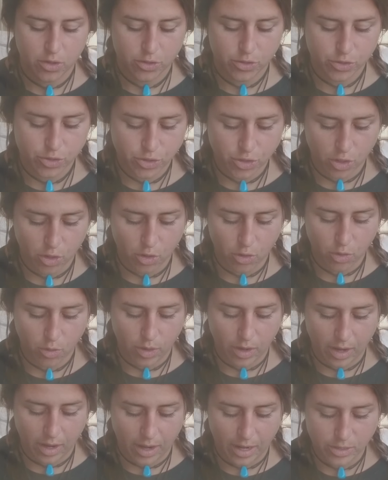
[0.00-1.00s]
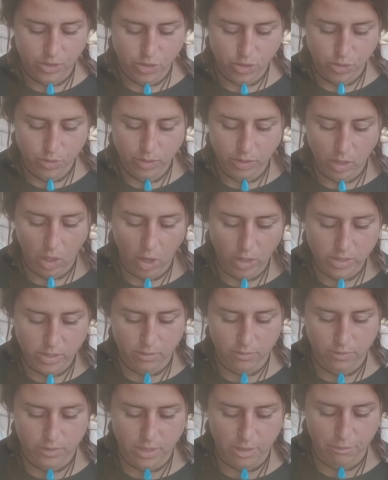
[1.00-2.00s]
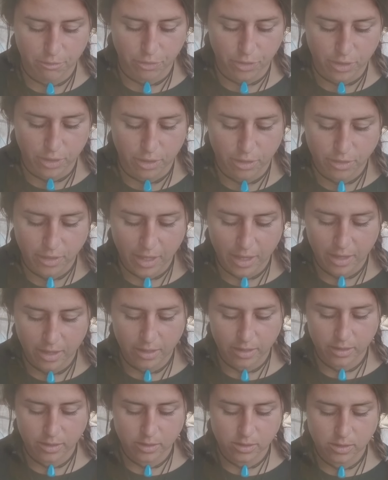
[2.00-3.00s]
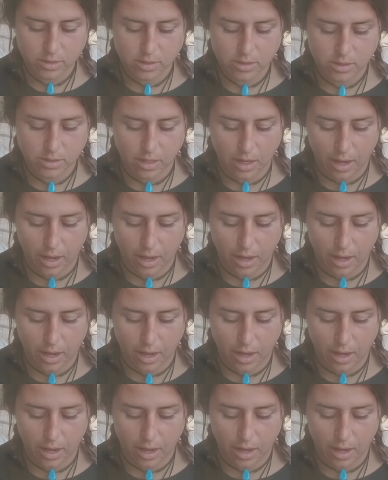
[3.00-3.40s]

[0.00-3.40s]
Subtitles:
So I do lots of different things.